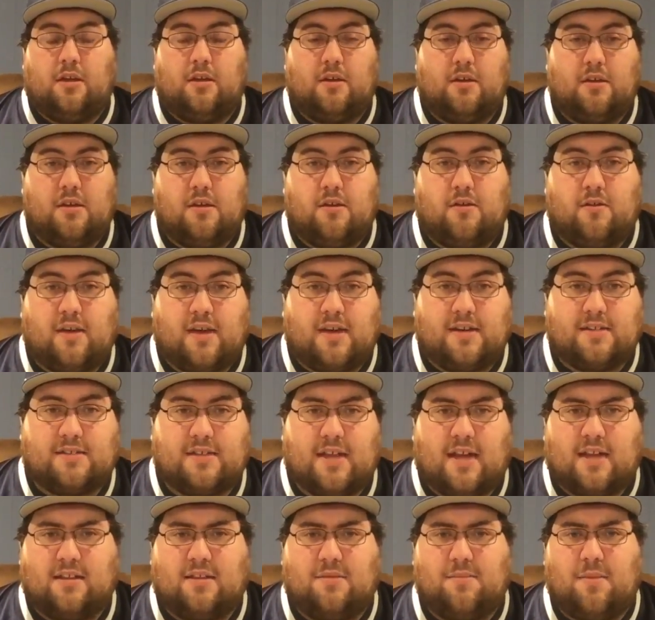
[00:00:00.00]
Guys,
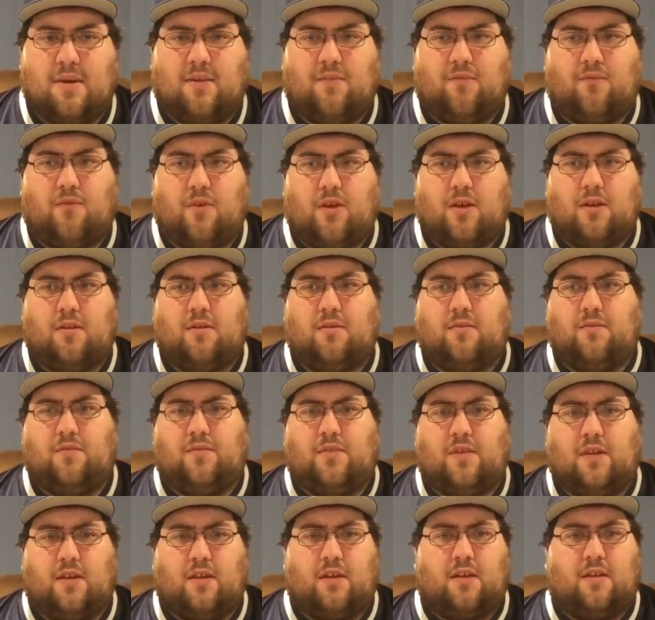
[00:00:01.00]
not to make fun
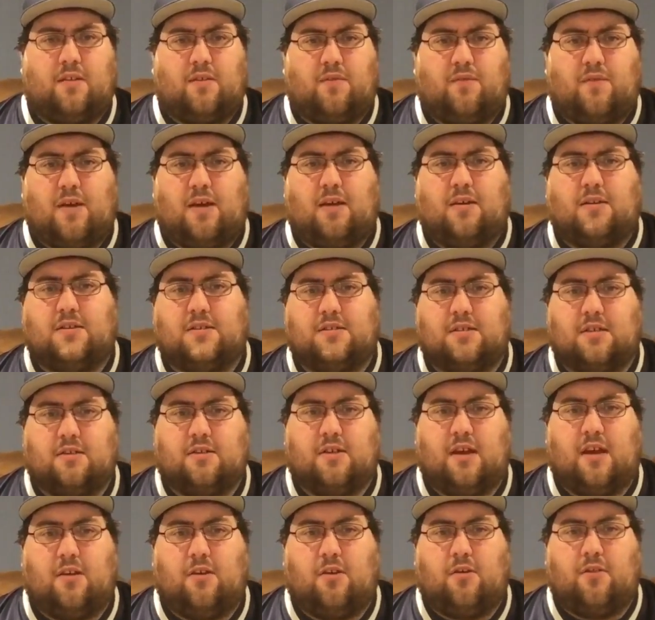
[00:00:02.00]
of the Falcons
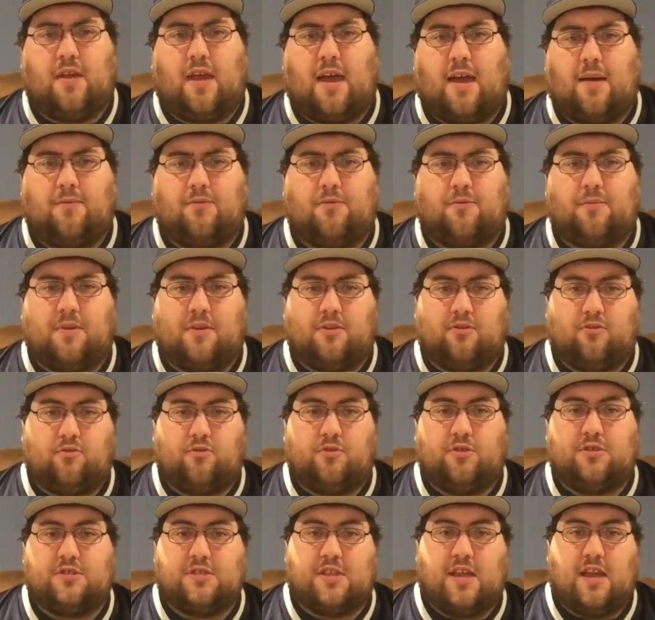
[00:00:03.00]
secondary. I know they have some
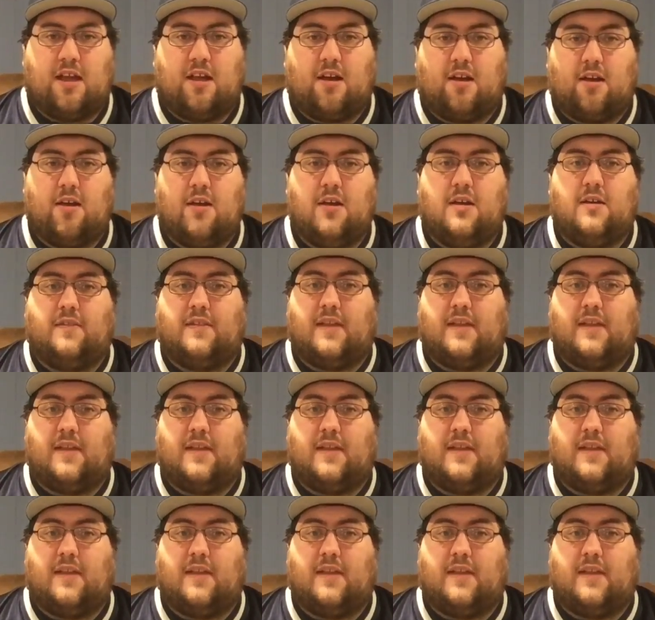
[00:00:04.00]
injuries there.